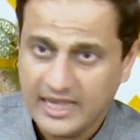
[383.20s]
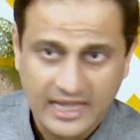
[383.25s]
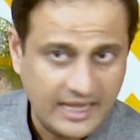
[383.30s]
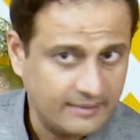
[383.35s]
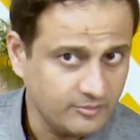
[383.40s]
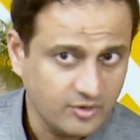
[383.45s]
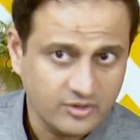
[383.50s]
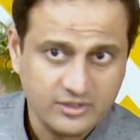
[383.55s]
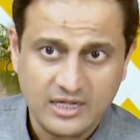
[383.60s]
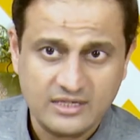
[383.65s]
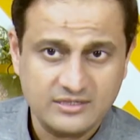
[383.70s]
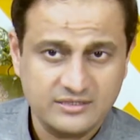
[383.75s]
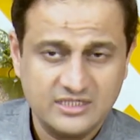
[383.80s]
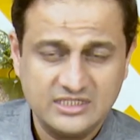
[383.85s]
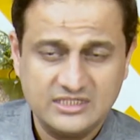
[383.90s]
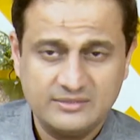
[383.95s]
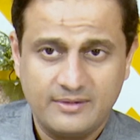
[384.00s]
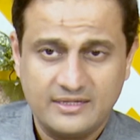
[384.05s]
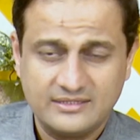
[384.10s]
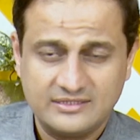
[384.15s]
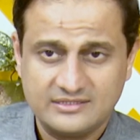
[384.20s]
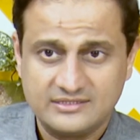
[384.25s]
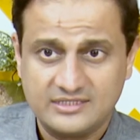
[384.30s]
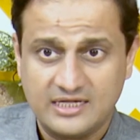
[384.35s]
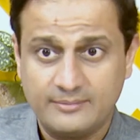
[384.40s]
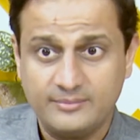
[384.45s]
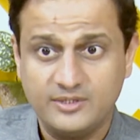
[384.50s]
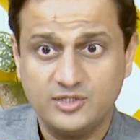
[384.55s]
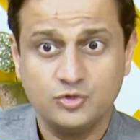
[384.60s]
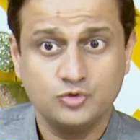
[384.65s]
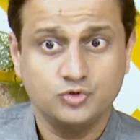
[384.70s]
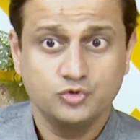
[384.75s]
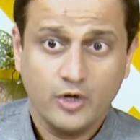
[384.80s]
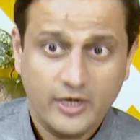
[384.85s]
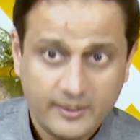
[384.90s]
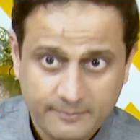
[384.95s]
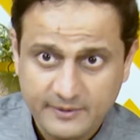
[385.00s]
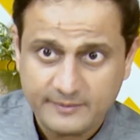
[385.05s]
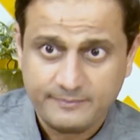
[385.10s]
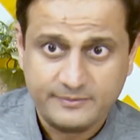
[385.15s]
I'm not asking Jamaat-i-Islami to
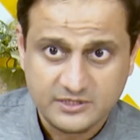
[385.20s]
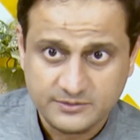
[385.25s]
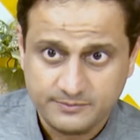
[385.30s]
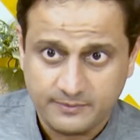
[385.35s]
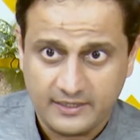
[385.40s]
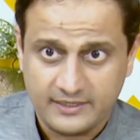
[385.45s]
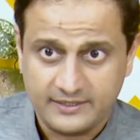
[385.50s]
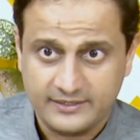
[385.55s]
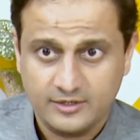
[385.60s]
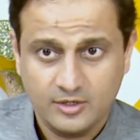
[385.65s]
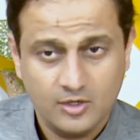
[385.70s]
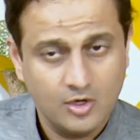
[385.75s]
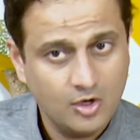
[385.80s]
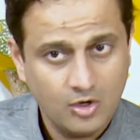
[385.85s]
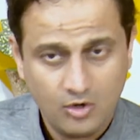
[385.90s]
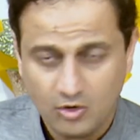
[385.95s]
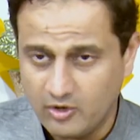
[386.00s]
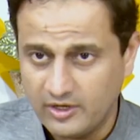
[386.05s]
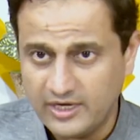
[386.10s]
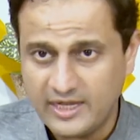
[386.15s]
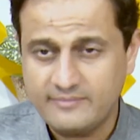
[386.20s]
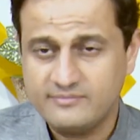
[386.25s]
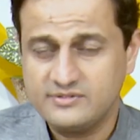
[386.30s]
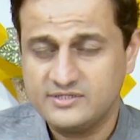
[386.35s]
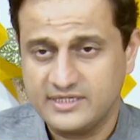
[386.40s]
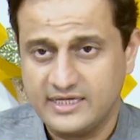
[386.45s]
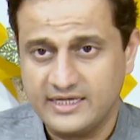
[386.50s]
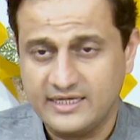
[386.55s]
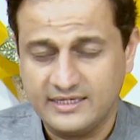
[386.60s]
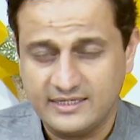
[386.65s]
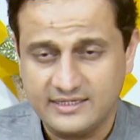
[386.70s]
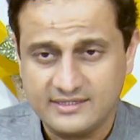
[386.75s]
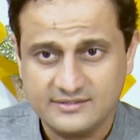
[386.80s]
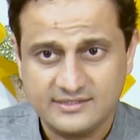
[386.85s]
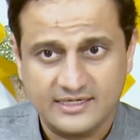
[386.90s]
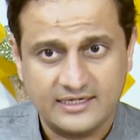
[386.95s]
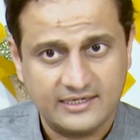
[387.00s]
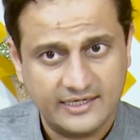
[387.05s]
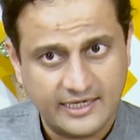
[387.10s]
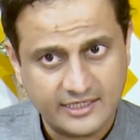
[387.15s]
join People's Party. All I'm saying is
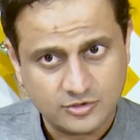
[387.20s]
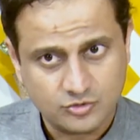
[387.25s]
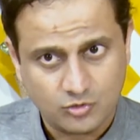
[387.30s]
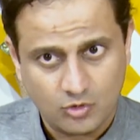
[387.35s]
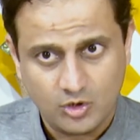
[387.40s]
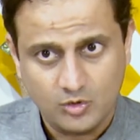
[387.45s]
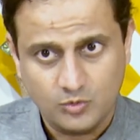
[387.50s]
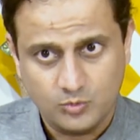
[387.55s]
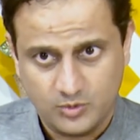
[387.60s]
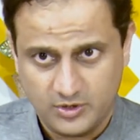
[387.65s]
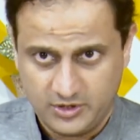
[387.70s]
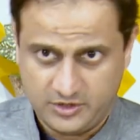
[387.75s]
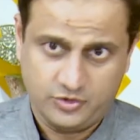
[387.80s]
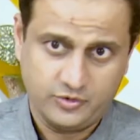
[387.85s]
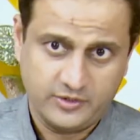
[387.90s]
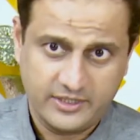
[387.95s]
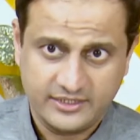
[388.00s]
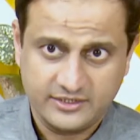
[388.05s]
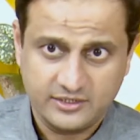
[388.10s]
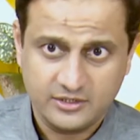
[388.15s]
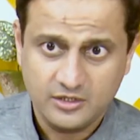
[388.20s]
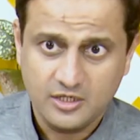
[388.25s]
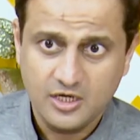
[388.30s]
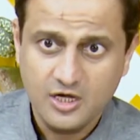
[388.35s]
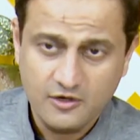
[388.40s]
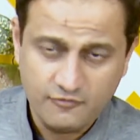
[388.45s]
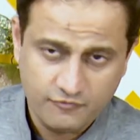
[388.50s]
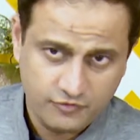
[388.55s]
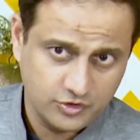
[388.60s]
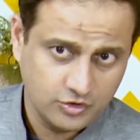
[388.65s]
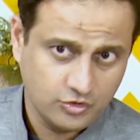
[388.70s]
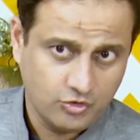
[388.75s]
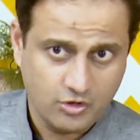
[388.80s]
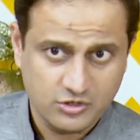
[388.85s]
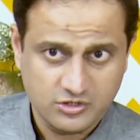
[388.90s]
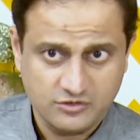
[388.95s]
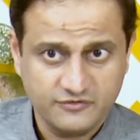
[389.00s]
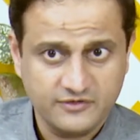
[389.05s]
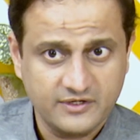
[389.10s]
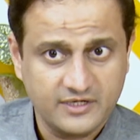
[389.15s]
that let's all work together for the
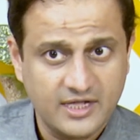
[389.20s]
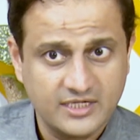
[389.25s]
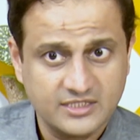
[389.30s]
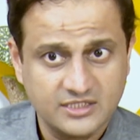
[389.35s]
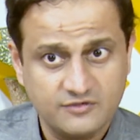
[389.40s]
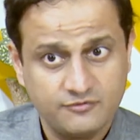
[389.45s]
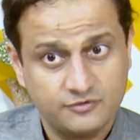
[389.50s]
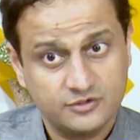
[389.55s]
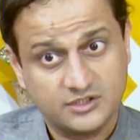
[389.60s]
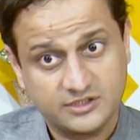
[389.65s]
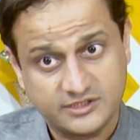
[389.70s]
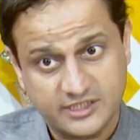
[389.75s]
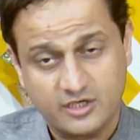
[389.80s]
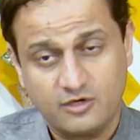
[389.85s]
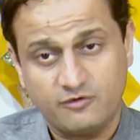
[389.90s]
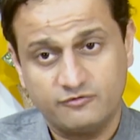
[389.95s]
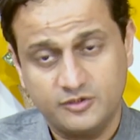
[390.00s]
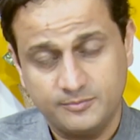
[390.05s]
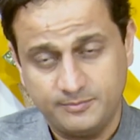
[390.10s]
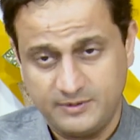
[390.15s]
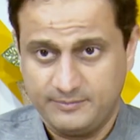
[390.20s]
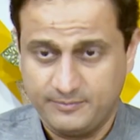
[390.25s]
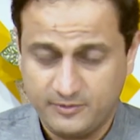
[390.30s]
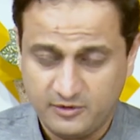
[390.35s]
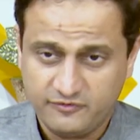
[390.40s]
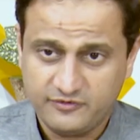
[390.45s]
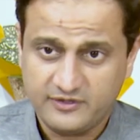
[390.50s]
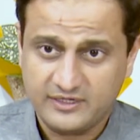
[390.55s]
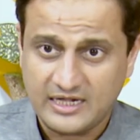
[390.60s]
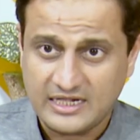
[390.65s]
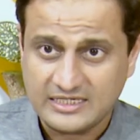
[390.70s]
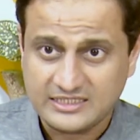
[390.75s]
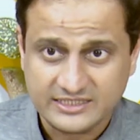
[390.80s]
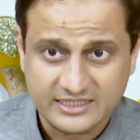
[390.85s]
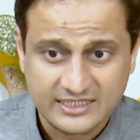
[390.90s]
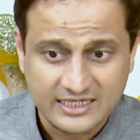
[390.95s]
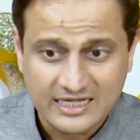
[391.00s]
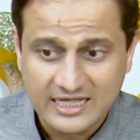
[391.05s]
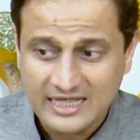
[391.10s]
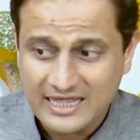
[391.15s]
cause of Karachi, for the sake of the people of
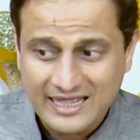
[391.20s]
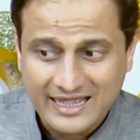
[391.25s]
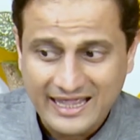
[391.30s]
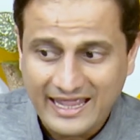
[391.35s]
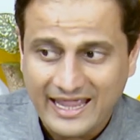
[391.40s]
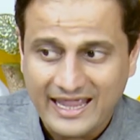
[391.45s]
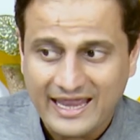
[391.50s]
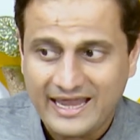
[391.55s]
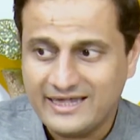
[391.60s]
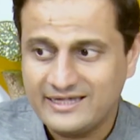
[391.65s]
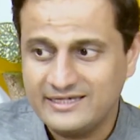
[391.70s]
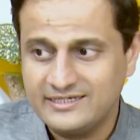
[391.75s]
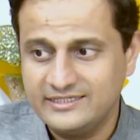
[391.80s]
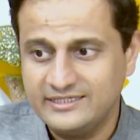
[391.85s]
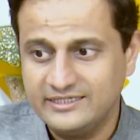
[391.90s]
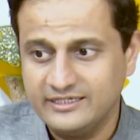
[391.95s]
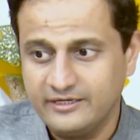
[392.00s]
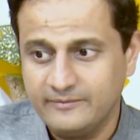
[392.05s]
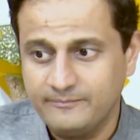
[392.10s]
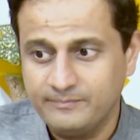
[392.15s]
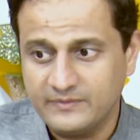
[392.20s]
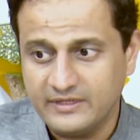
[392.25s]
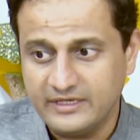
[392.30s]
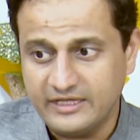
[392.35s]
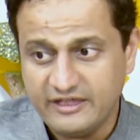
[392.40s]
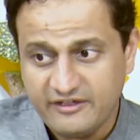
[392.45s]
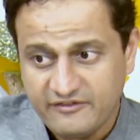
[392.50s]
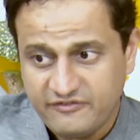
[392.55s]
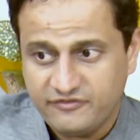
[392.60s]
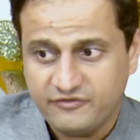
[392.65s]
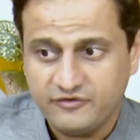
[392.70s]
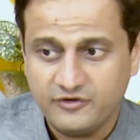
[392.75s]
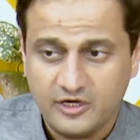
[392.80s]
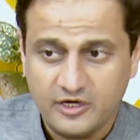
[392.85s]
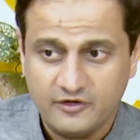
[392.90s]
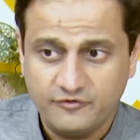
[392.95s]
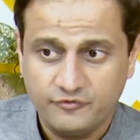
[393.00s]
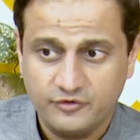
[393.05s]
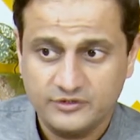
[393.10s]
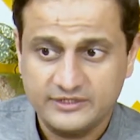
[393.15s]
Karachi. And if
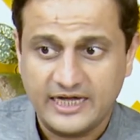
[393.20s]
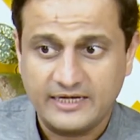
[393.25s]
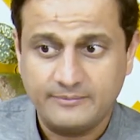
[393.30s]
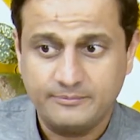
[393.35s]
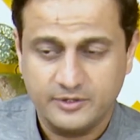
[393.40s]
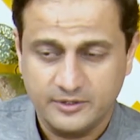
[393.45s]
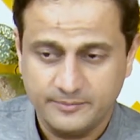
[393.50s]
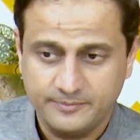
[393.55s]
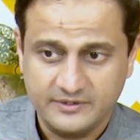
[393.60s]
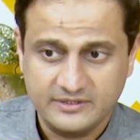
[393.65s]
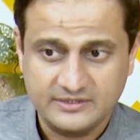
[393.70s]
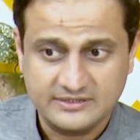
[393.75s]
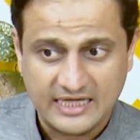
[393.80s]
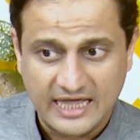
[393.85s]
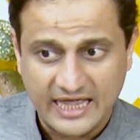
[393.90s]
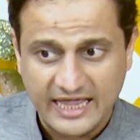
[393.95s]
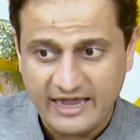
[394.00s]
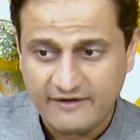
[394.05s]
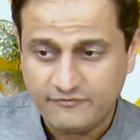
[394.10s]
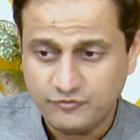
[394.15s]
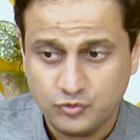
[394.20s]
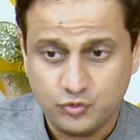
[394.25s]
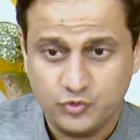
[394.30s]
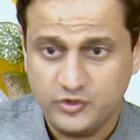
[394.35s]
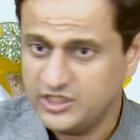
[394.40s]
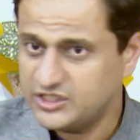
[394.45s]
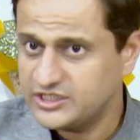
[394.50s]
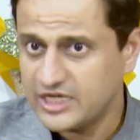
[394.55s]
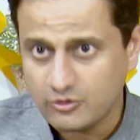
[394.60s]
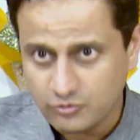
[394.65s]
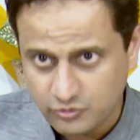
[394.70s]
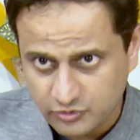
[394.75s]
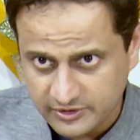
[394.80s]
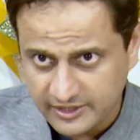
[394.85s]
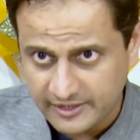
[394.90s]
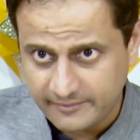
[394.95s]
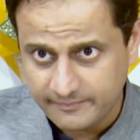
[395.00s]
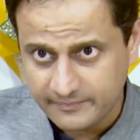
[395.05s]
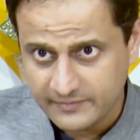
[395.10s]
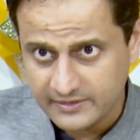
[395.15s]
for that purpose, I have to reach out to
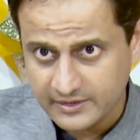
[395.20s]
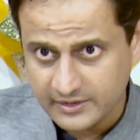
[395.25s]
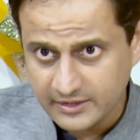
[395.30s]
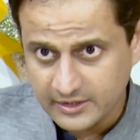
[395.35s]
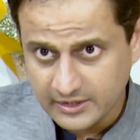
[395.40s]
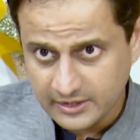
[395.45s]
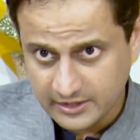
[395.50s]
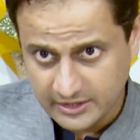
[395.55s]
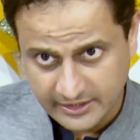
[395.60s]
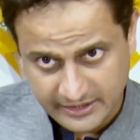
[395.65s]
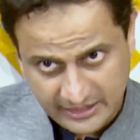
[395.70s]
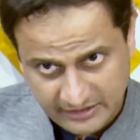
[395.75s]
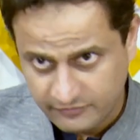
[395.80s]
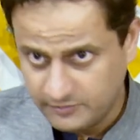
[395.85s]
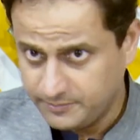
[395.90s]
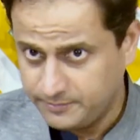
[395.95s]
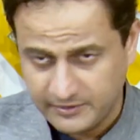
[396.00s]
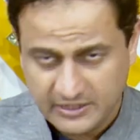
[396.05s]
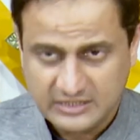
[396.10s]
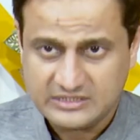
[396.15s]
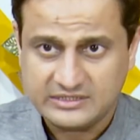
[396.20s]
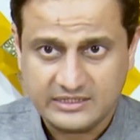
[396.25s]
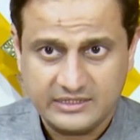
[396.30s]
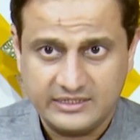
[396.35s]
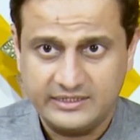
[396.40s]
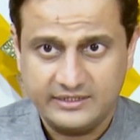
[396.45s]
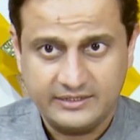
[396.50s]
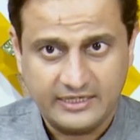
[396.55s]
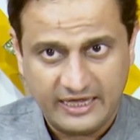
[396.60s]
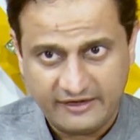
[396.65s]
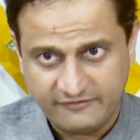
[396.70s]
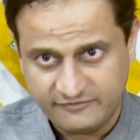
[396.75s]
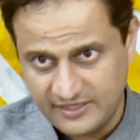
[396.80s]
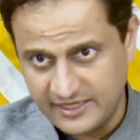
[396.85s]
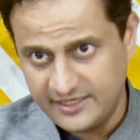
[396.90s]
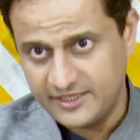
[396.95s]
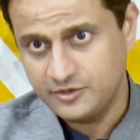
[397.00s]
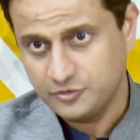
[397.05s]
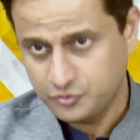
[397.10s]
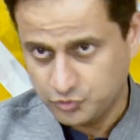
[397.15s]
them, even personally, I've
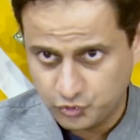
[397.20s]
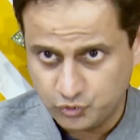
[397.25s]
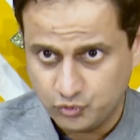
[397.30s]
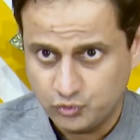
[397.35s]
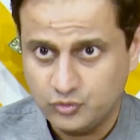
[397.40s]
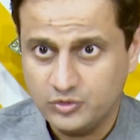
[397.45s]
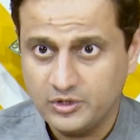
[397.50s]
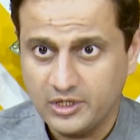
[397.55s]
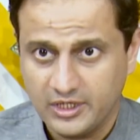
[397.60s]
done it through